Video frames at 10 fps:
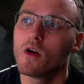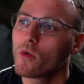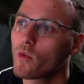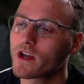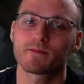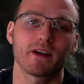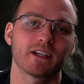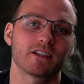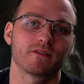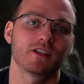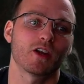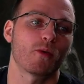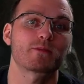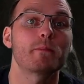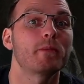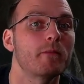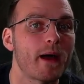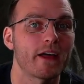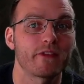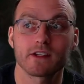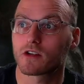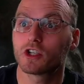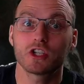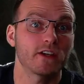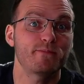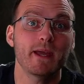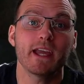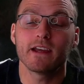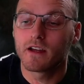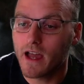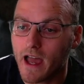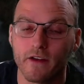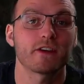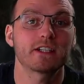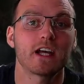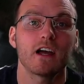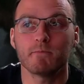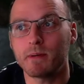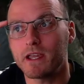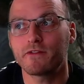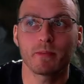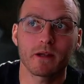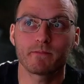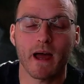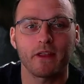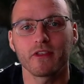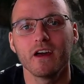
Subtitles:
Where's my bloodbath? It's on Shift B every time. B for bloodbath.